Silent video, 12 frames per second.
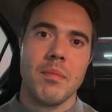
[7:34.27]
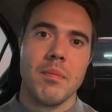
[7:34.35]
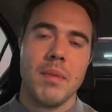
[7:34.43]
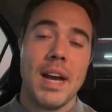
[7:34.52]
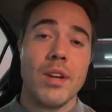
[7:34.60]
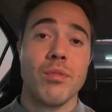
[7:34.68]

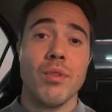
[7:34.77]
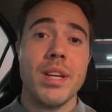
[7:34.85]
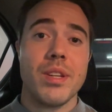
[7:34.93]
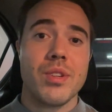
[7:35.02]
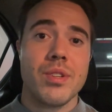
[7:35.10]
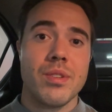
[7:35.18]
of
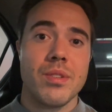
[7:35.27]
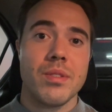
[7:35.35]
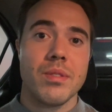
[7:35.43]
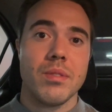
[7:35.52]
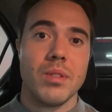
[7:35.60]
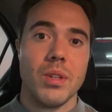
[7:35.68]
reach.
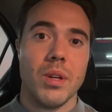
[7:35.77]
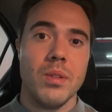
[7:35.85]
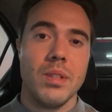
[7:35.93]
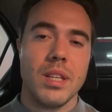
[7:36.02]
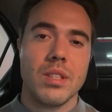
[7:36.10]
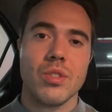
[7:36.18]

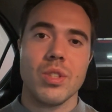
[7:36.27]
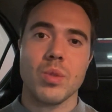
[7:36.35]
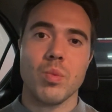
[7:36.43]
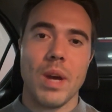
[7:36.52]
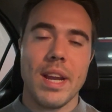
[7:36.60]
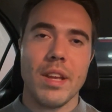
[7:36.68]
It's just
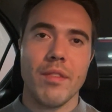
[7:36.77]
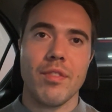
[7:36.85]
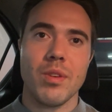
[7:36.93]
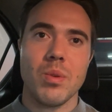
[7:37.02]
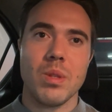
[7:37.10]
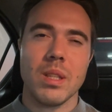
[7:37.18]
waiting for
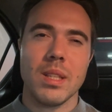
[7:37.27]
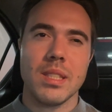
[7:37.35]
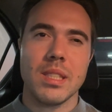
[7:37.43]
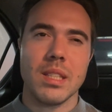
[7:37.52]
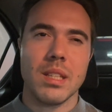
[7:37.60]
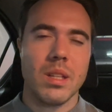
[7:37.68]
you to
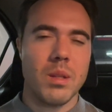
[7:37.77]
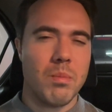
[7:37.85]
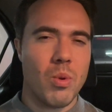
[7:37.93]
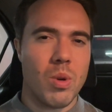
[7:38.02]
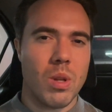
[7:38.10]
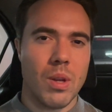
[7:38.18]
listen a little
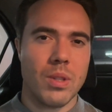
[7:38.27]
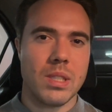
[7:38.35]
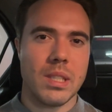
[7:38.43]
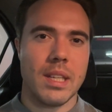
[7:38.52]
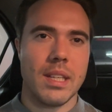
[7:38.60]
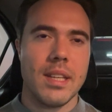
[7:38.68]
more
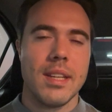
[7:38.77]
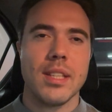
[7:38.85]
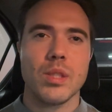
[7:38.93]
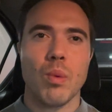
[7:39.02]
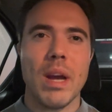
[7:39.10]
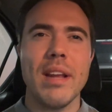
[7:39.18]
closely.
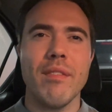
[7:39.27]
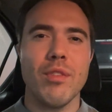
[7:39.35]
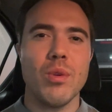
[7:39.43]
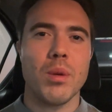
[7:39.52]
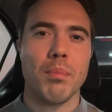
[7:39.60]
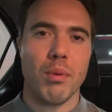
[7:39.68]
It's waiting for
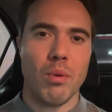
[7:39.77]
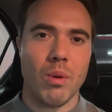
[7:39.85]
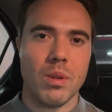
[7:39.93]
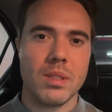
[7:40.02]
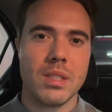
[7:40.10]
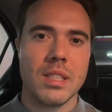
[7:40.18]
you to
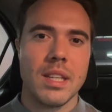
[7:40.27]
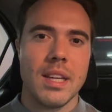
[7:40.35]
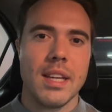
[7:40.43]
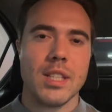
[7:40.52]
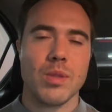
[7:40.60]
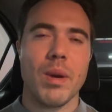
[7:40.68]
pause.
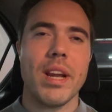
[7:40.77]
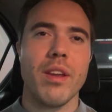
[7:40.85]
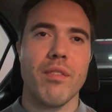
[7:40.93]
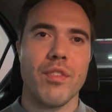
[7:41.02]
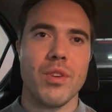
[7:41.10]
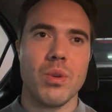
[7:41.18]
It's waiting
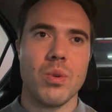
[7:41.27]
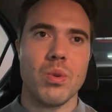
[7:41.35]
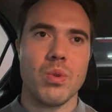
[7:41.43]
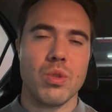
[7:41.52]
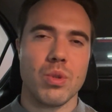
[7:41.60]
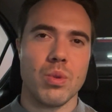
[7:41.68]
for you
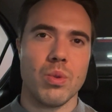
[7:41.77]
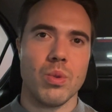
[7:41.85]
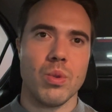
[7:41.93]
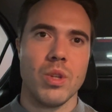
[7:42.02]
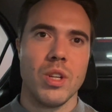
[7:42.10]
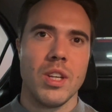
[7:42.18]

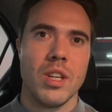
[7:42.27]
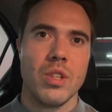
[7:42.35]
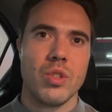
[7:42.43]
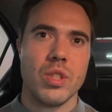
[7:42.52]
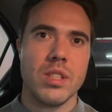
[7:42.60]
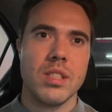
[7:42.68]
to
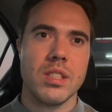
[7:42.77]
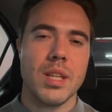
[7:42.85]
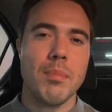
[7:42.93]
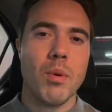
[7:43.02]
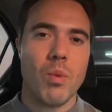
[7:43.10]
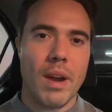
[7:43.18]
just
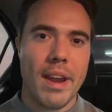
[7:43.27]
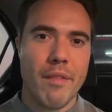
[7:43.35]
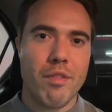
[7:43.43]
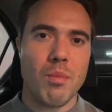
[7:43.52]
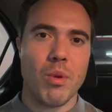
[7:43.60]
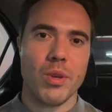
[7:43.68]
step away
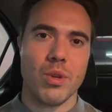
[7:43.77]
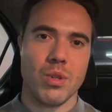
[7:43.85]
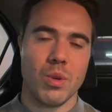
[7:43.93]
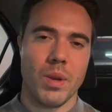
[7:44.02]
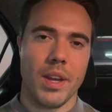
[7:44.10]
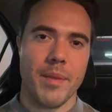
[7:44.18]
from what you're
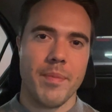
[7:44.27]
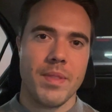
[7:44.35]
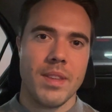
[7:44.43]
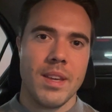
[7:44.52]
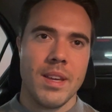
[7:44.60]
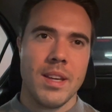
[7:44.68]
doing,
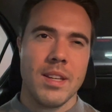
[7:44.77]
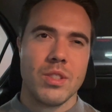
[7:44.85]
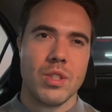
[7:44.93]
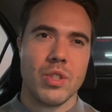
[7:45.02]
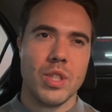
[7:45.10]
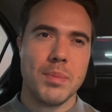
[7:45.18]

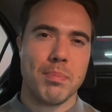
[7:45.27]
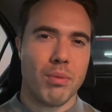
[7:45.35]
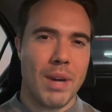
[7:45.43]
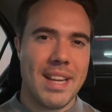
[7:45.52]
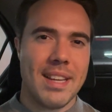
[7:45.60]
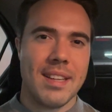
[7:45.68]
to just
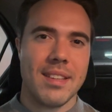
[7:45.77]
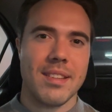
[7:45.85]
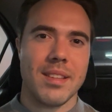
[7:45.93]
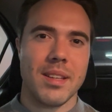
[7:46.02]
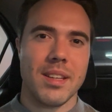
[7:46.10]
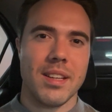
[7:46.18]
break
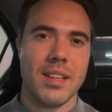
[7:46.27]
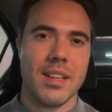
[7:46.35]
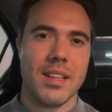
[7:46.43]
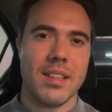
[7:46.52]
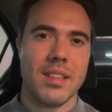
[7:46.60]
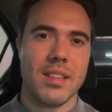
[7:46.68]

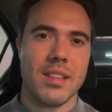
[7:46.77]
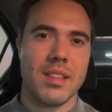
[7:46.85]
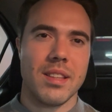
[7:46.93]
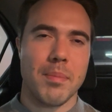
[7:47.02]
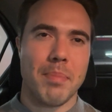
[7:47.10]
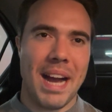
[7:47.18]
the
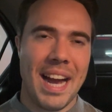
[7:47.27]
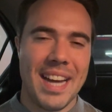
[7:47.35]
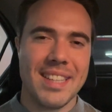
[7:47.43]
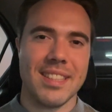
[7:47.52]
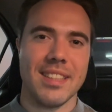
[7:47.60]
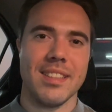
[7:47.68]

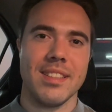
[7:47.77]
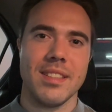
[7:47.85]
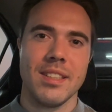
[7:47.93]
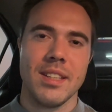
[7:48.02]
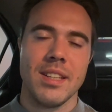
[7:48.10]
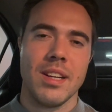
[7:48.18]
pattern
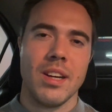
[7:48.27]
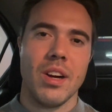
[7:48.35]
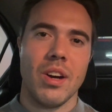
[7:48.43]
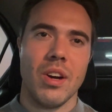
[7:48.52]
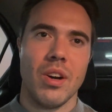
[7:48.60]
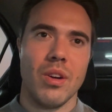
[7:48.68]

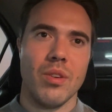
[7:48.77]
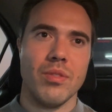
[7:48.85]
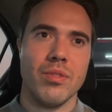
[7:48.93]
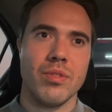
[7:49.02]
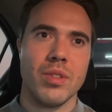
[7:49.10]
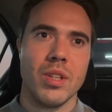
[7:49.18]

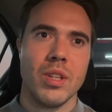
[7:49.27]
of